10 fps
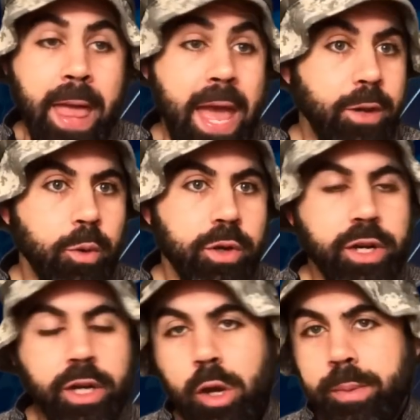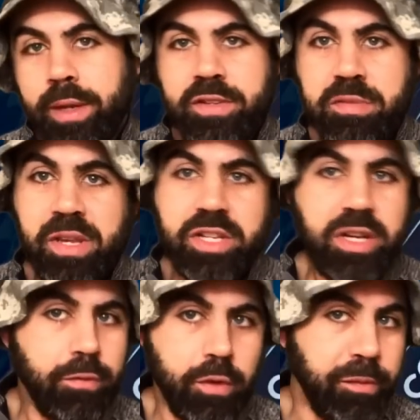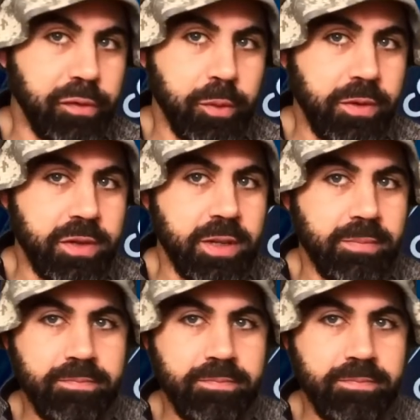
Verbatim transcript: and or you're going to go up and give a speech and need verbal fluency,